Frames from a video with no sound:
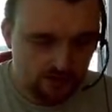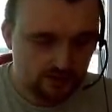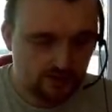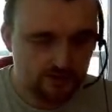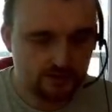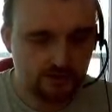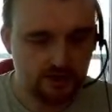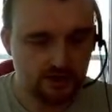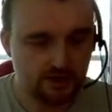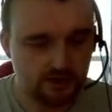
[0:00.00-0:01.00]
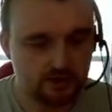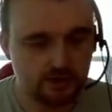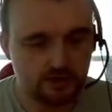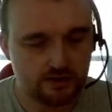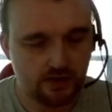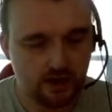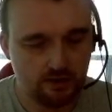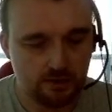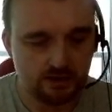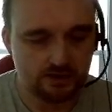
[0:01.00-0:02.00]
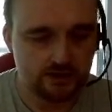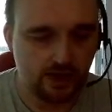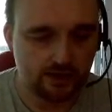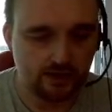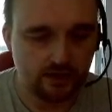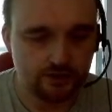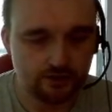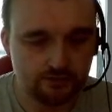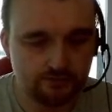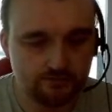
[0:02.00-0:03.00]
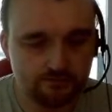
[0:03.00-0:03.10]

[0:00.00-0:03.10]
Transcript: Dancer 8, Escaping Stagnation.